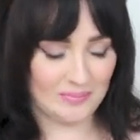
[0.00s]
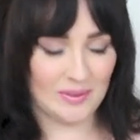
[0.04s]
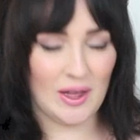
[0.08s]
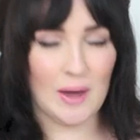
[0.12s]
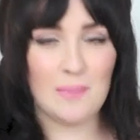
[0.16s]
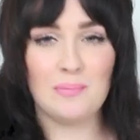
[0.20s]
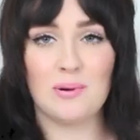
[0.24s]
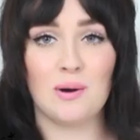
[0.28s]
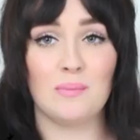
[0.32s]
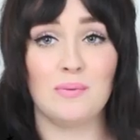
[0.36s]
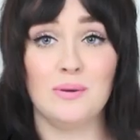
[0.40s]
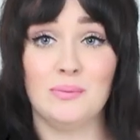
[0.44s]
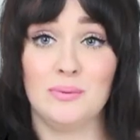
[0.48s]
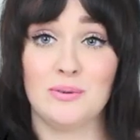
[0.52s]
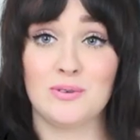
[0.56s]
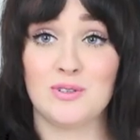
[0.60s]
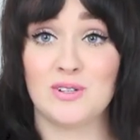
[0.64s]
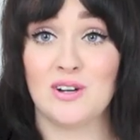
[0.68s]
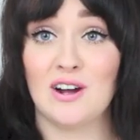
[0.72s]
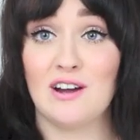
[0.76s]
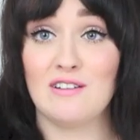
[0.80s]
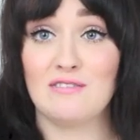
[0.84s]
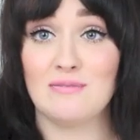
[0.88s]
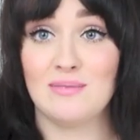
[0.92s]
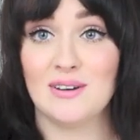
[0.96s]
I probably will
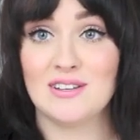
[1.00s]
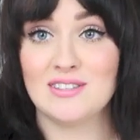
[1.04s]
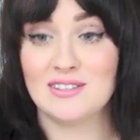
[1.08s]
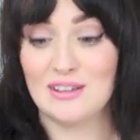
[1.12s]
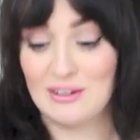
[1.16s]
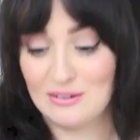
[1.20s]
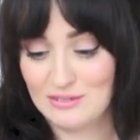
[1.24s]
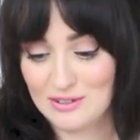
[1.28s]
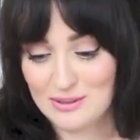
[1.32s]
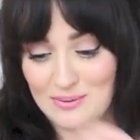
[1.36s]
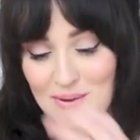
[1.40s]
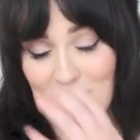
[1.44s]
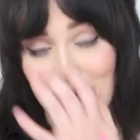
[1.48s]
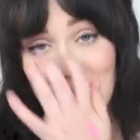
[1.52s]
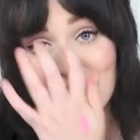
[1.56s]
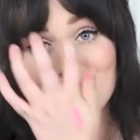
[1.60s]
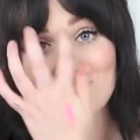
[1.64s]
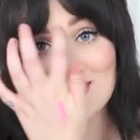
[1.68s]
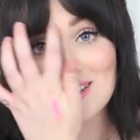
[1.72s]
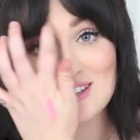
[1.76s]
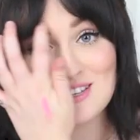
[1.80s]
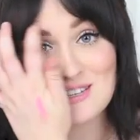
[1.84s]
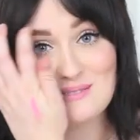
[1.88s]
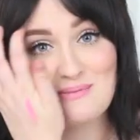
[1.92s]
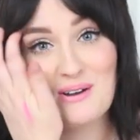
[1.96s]
try it for myself as well because
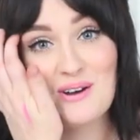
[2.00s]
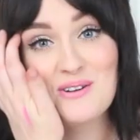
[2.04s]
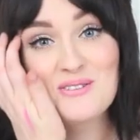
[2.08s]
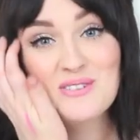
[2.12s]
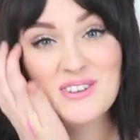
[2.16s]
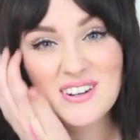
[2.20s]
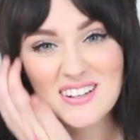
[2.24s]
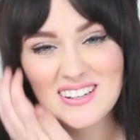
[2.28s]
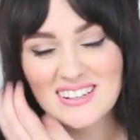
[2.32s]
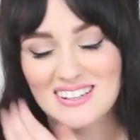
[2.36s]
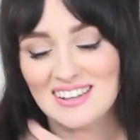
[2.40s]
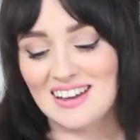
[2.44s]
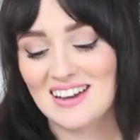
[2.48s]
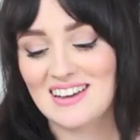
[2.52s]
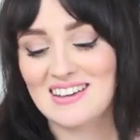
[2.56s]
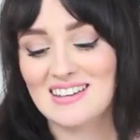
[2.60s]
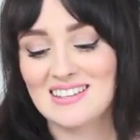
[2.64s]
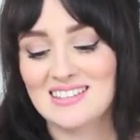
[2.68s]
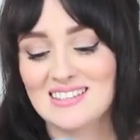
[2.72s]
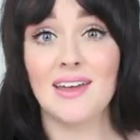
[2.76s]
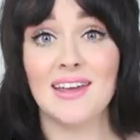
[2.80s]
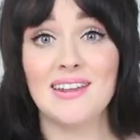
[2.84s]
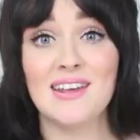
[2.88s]
it does smell really nice.